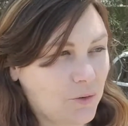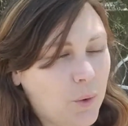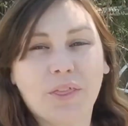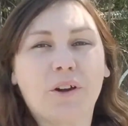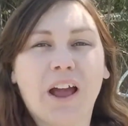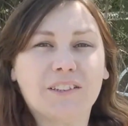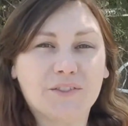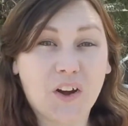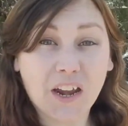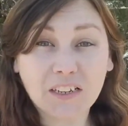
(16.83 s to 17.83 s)
Weather has
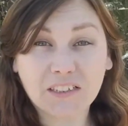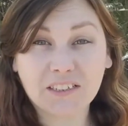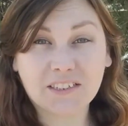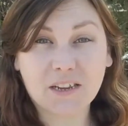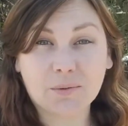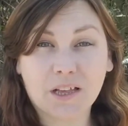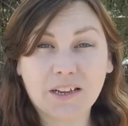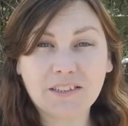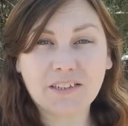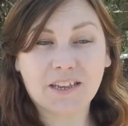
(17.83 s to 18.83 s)
finally
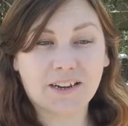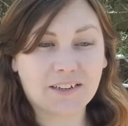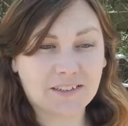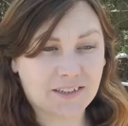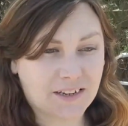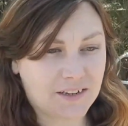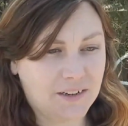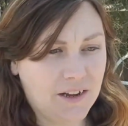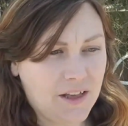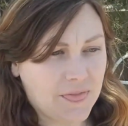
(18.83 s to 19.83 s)
stabilized, and I decided
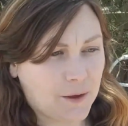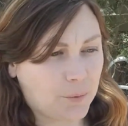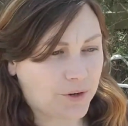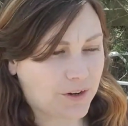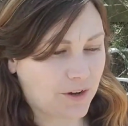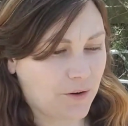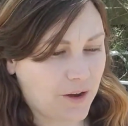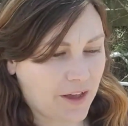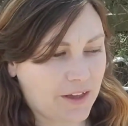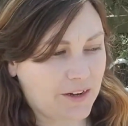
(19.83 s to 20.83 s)
that we're going to go
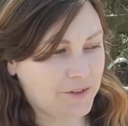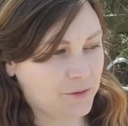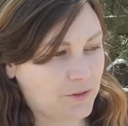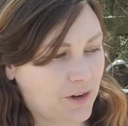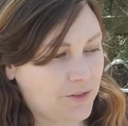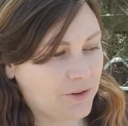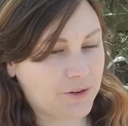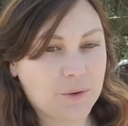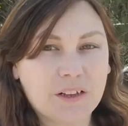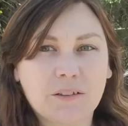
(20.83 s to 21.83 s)
ahead and do another
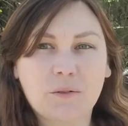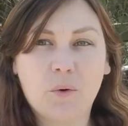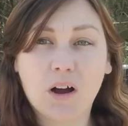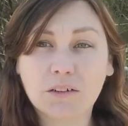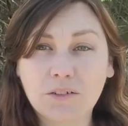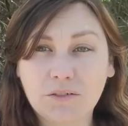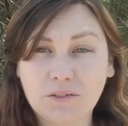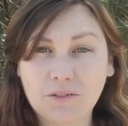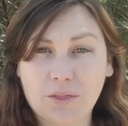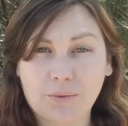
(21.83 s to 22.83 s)
quick little
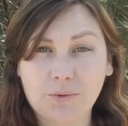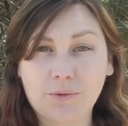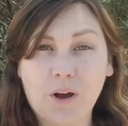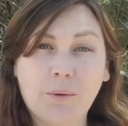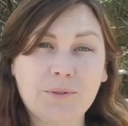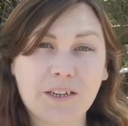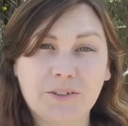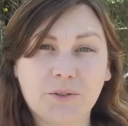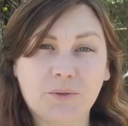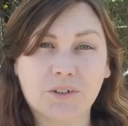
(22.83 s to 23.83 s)
walkthrough update
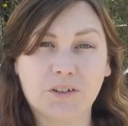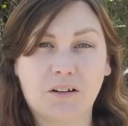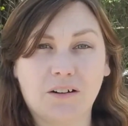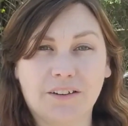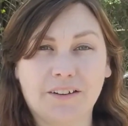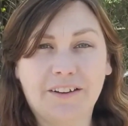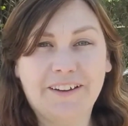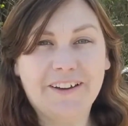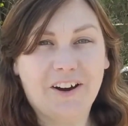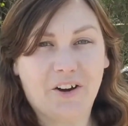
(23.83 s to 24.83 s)
tour on
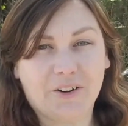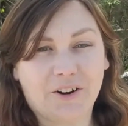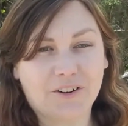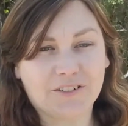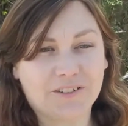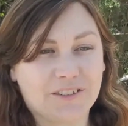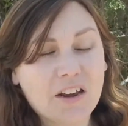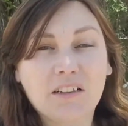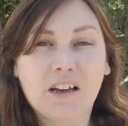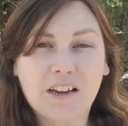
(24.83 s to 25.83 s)
our gardens. Not
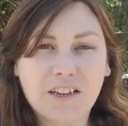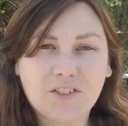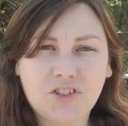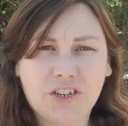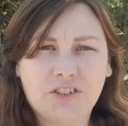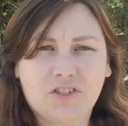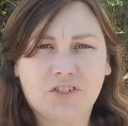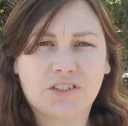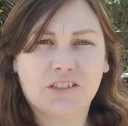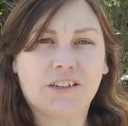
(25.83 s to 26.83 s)
a lot has changed
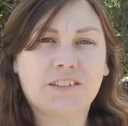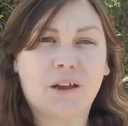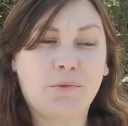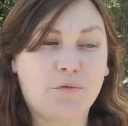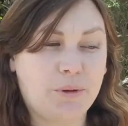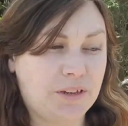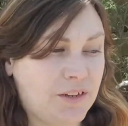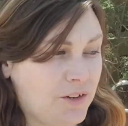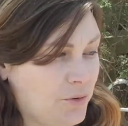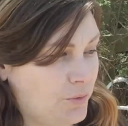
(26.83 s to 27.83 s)
since the last time you've been
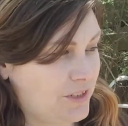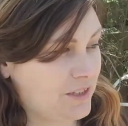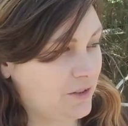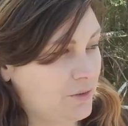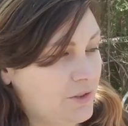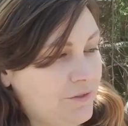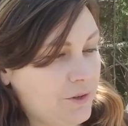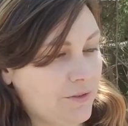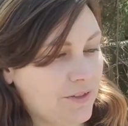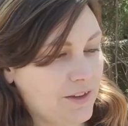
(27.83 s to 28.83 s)
here. We did lose a
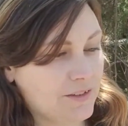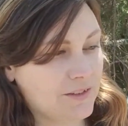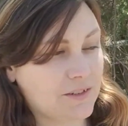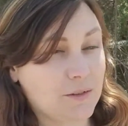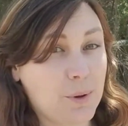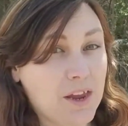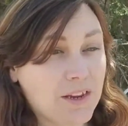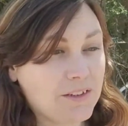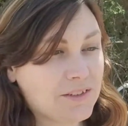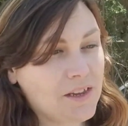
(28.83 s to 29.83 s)
few things to the
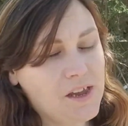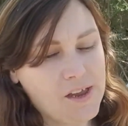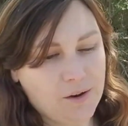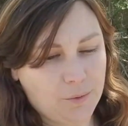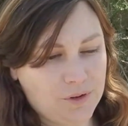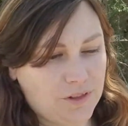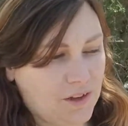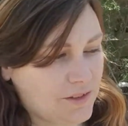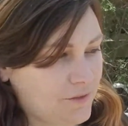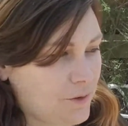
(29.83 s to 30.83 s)
pigs. We
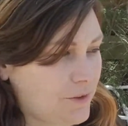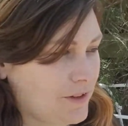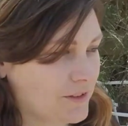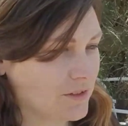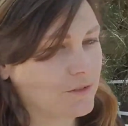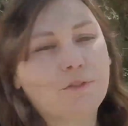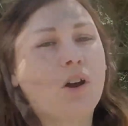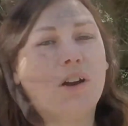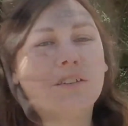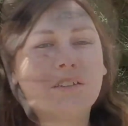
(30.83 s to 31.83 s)
lost a few things to the
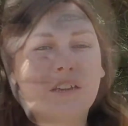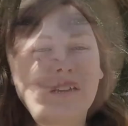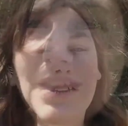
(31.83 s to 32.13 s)
frost.